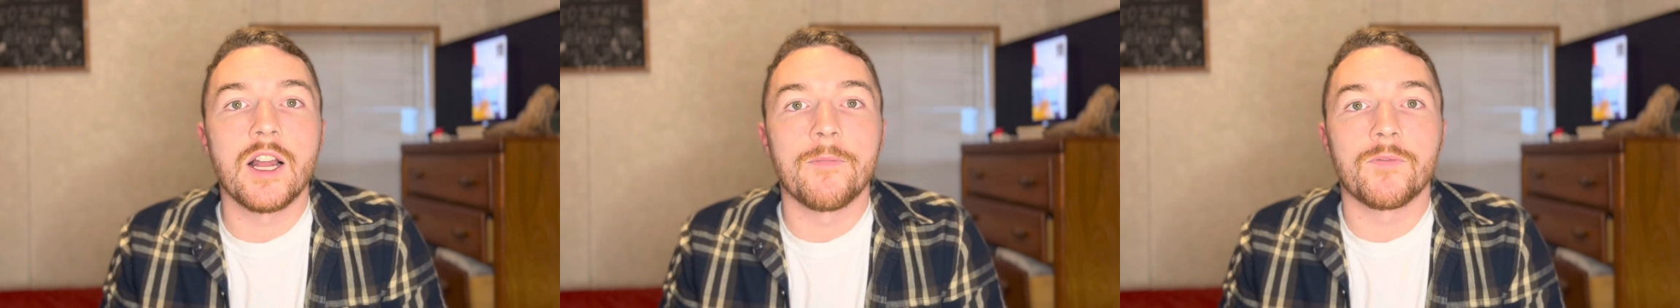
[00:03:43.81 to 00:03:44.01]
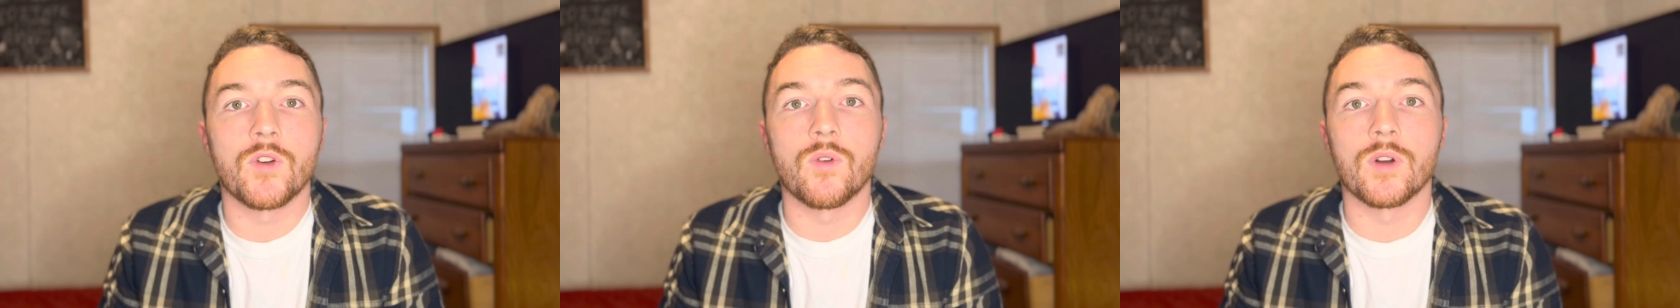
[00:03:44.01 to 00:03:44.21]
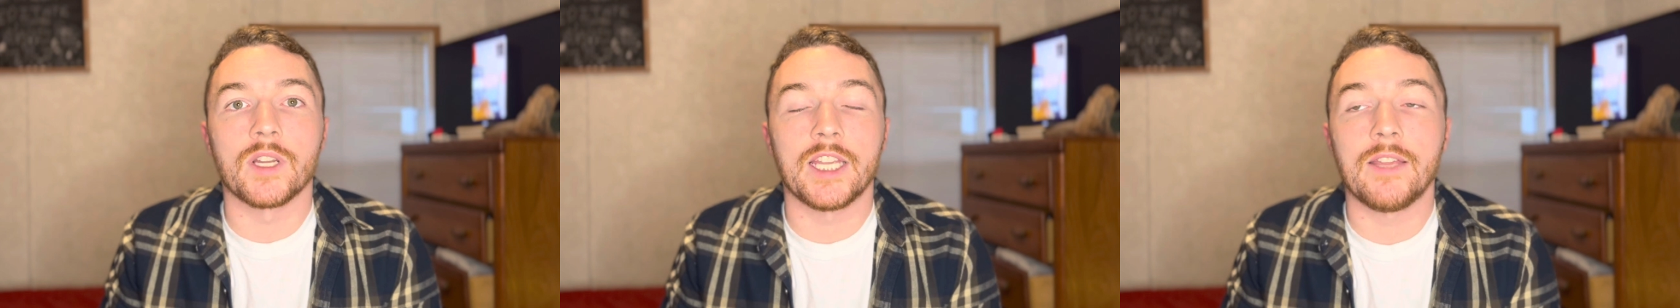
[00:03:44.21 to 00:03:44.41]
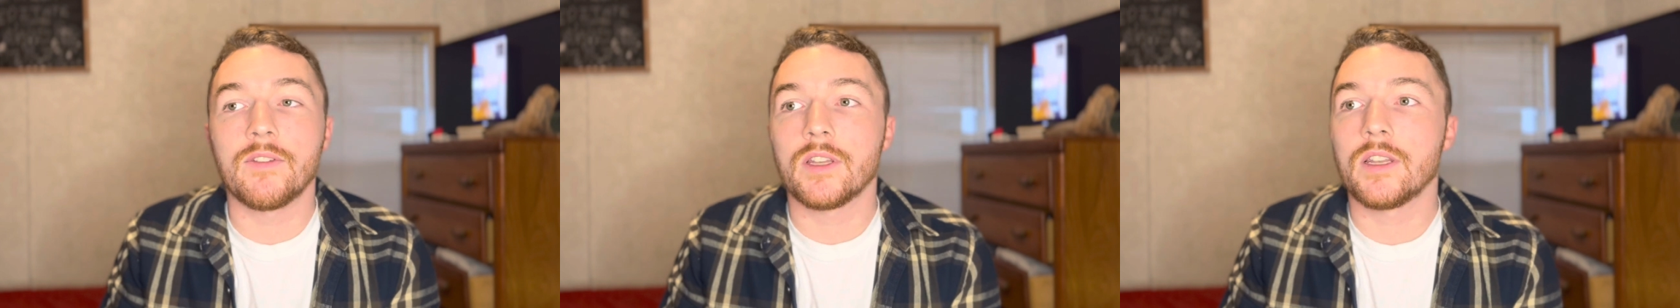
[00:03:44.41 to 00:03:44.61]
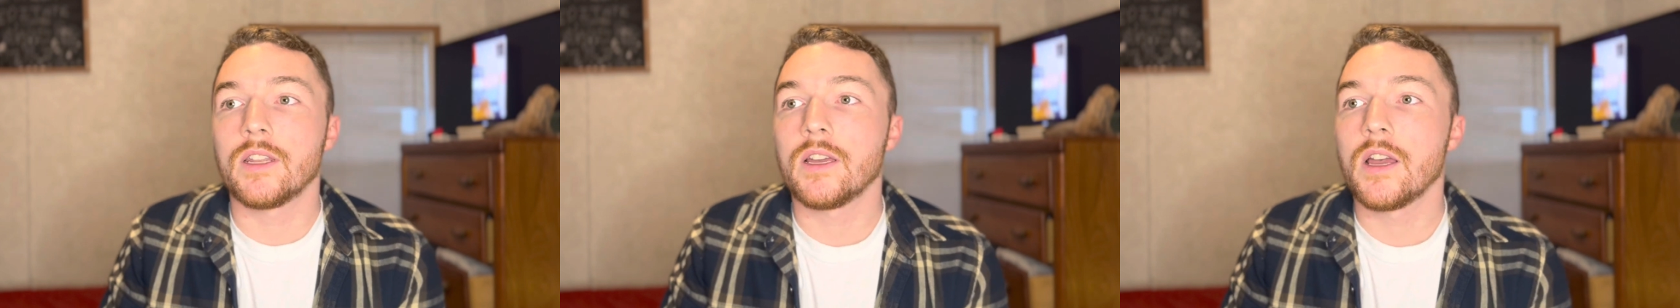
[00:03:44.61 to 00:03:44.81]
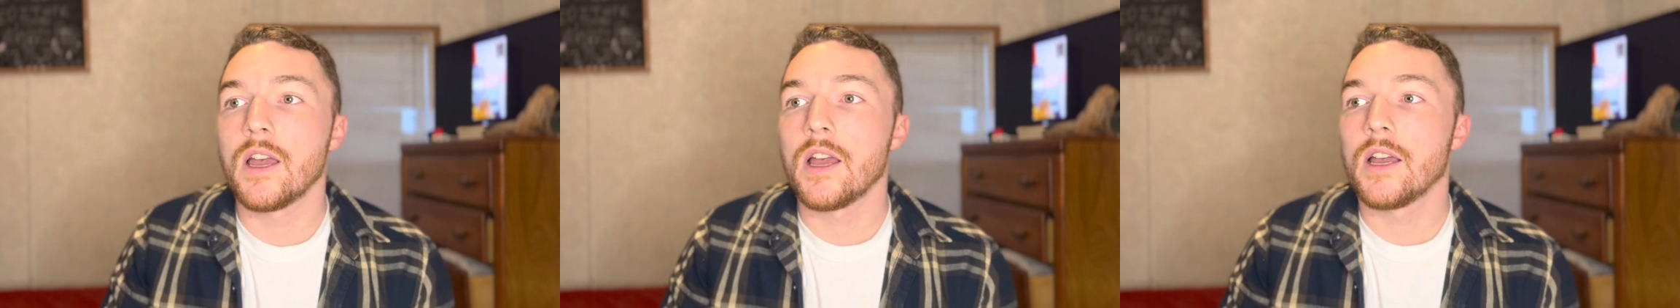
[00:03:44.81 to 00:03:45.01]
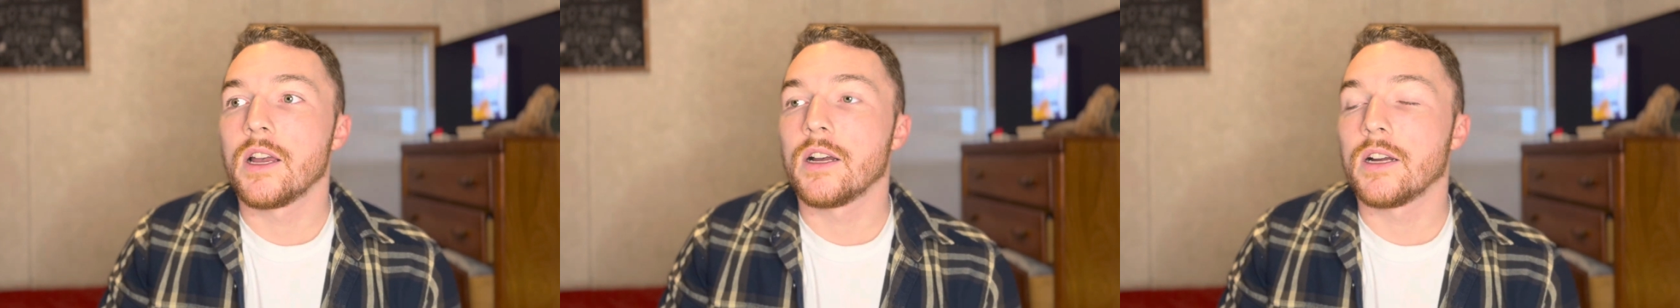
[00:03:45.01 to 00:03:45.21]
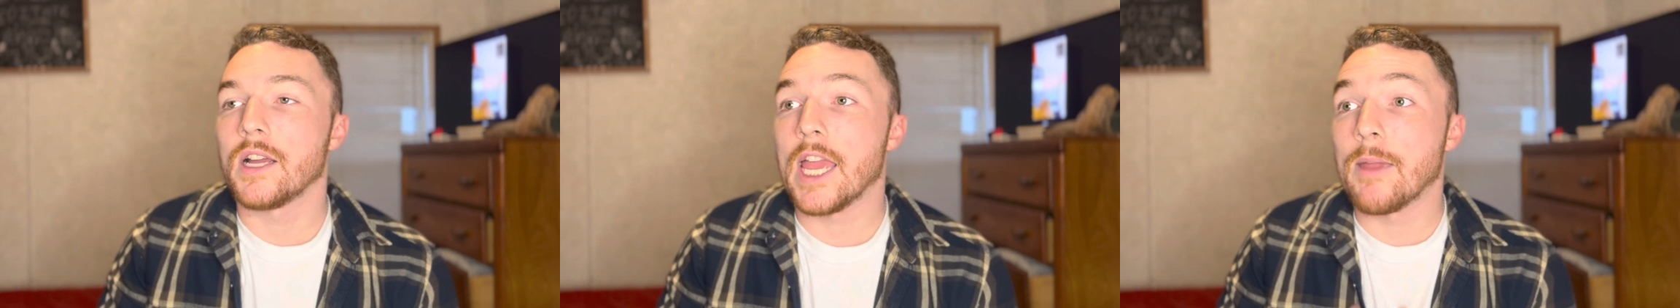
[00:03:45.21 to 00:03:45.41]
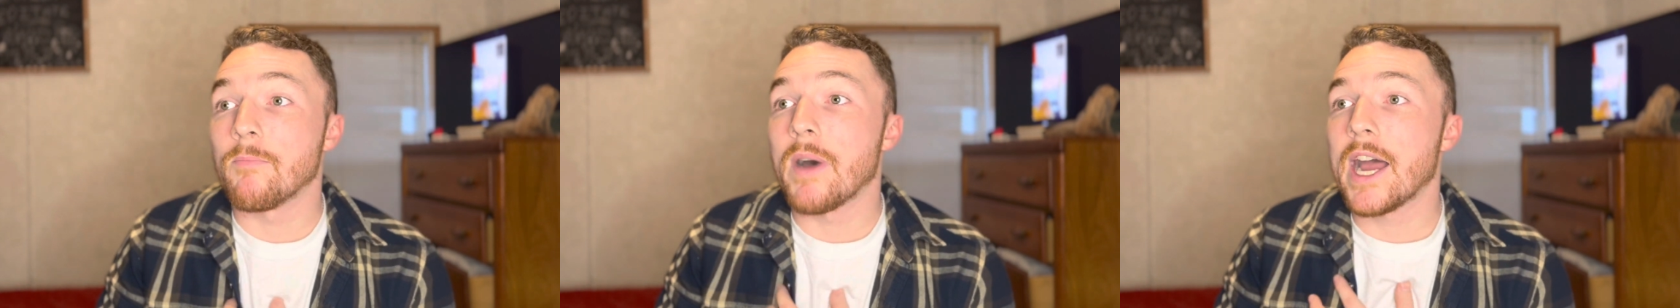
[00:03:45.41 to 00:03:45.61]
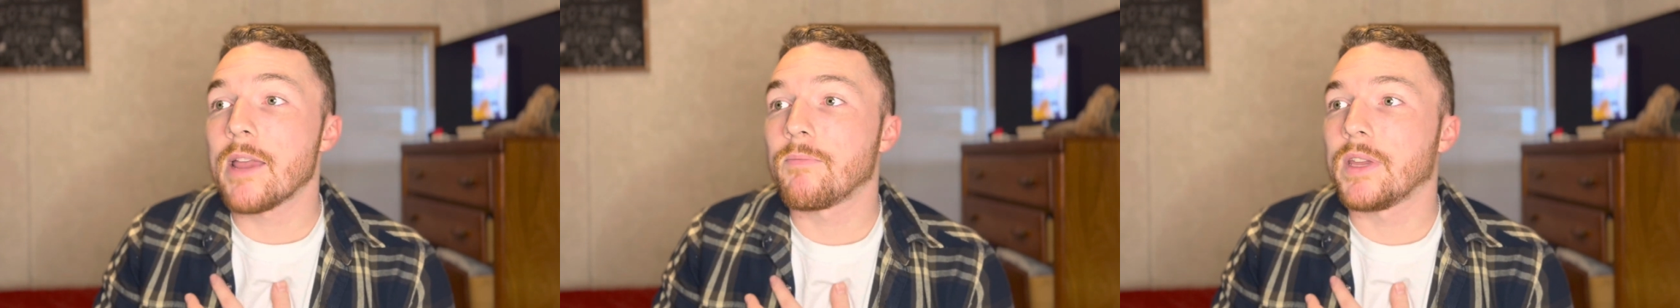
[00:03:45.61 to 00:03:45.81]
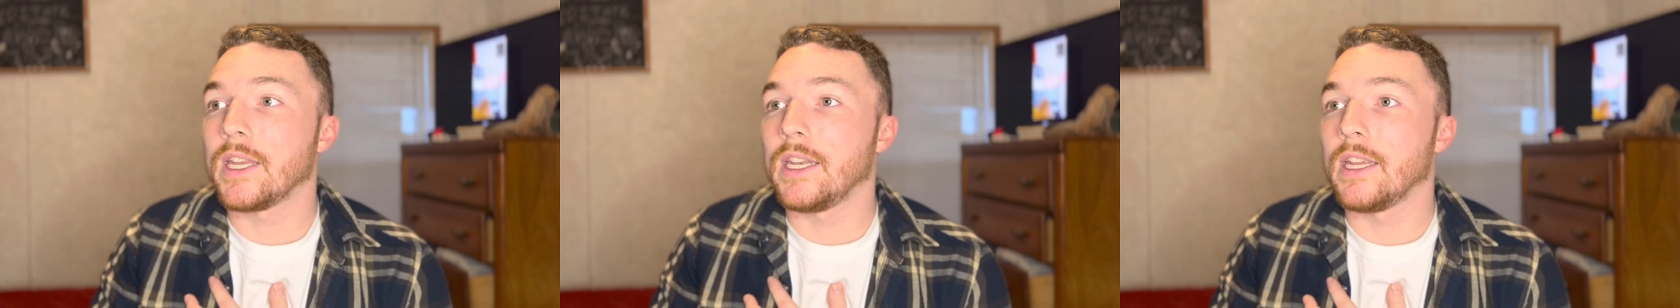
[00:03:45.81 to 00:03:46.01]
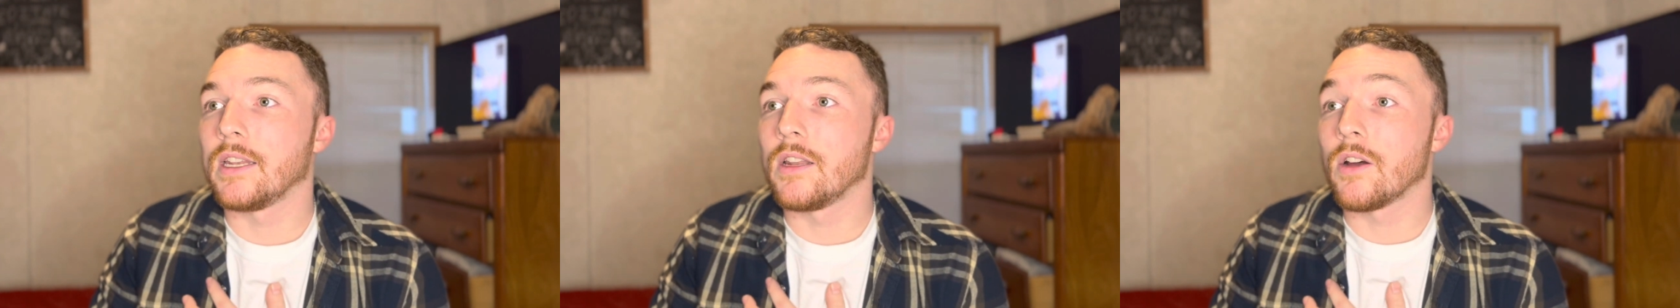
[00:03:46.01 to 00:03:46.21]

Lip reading: Or even, in my opinion,